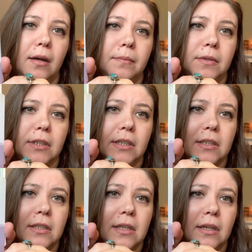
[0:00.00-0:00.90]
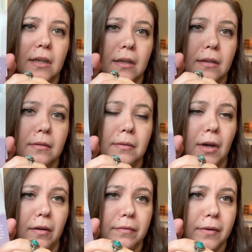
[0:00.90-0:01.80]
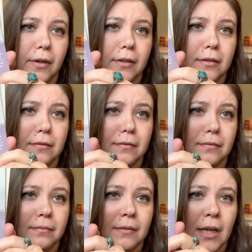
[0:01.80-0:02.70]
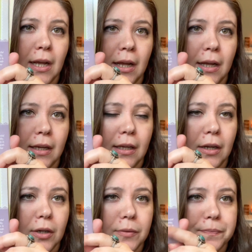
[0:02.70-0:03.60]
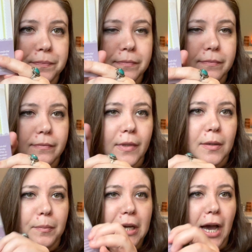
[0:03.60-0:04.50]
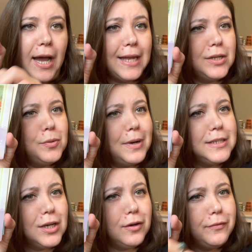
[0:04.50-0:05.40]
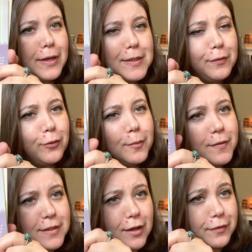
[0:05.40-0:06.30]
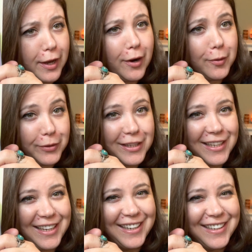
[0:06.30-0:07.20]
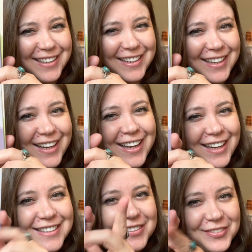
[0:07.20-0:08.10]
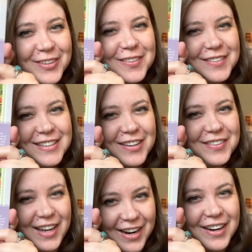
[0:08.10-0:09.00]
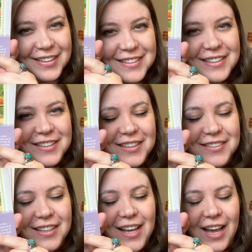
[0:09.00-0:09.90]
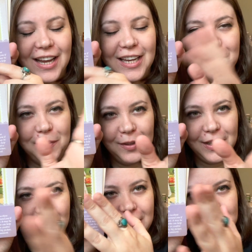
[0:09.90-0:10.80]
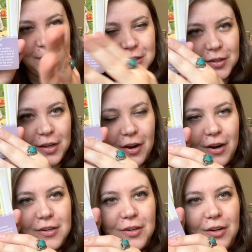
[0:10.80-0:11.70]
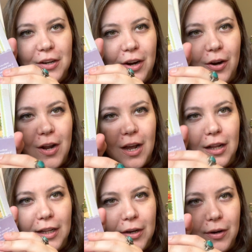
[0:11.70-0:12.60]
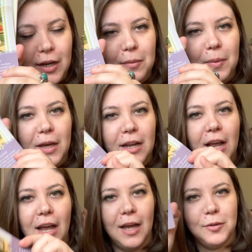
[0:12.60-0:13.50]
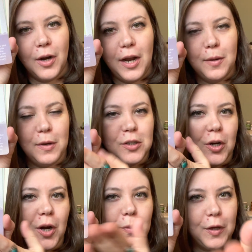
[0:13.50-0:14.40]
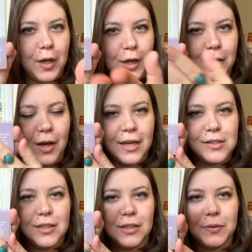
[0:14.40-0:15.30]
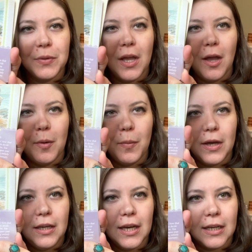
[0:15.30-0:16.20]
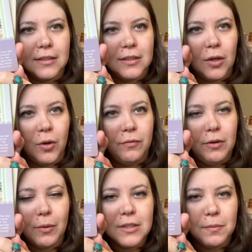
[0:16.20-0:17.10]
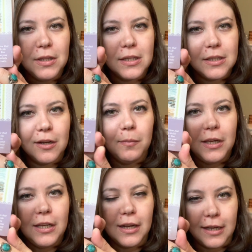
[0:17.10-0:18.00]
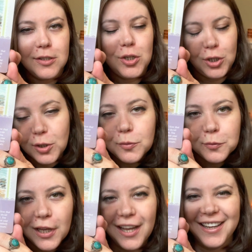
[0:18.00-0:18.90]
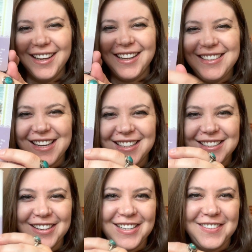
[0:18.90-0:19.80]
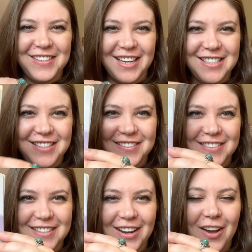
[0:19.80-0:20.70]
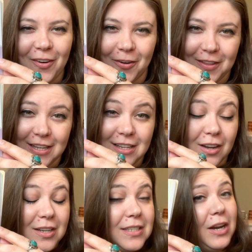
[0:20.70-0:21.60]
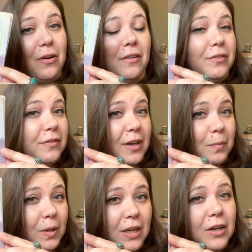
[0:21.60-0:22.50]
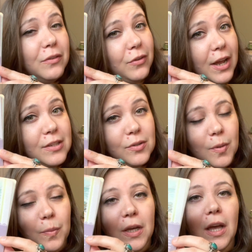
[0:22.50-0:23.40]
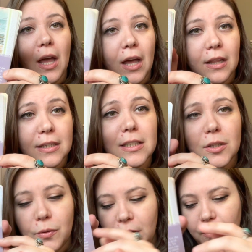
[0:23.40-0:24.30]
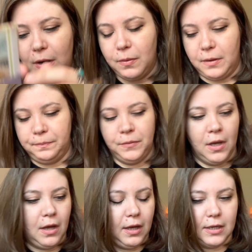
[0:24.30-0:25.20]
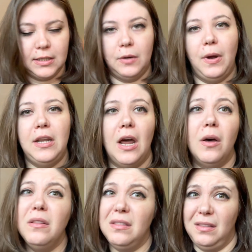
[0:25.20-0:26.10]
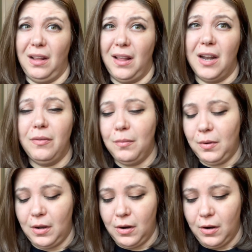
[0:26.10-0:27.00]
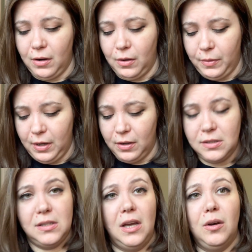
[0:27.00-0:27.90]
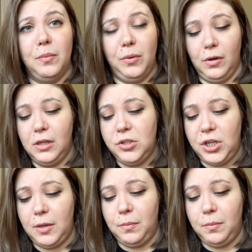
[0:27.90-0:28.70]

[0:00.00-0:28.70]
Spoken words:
just to comfort and, you know, be kind to myself. It's a form of self-care, really. It's a form of self-care, you know. I keep looking to make sure the cards are not glaring, but trying to make sure I'm looking at you guys too. But yeah, so if you want something that's going to be nice to you, a deck that's going to be nice to you, or that's not going to scare off your family or friends or something, this is a really great one. Like I said, right now, a lot of them are going on sale pretty cheap